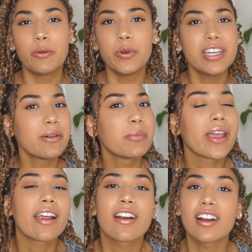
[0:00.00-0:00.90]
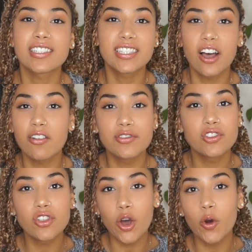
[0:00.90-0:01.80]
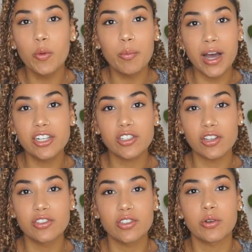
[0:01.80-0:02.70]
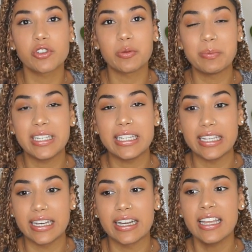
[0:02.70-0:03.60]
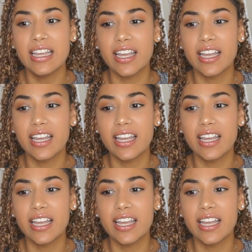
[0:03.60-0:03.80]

we compare ourselves so much on social media.